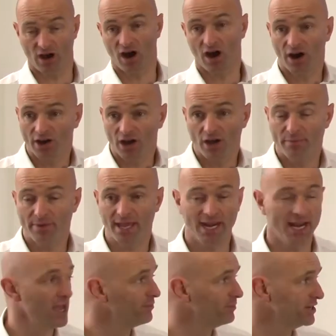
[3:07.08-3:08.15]
hard IP
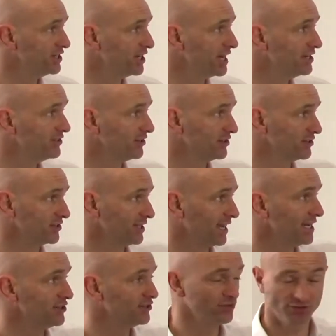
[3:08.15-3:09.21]
and FPGAs such as
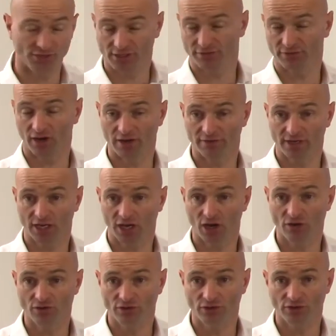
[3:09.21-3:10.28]
H.265
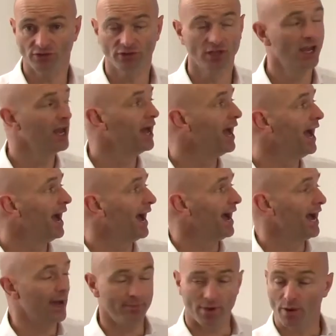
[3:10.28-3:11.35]
encoders,
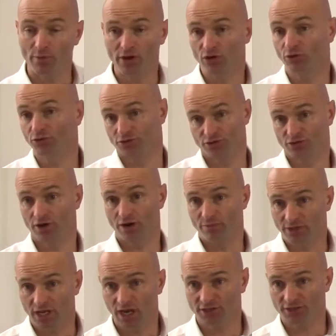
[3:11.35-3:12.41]
and we can also integrate
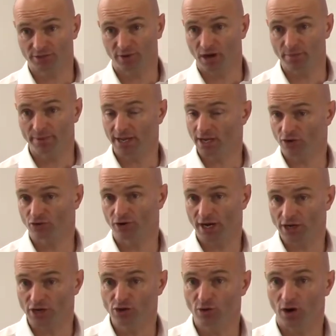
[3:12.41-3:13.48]
with custom IP and create
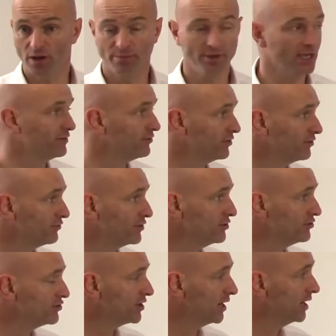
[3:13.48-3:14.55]
new IP for the
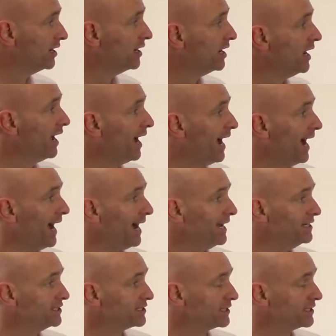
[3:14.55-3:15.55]
future. And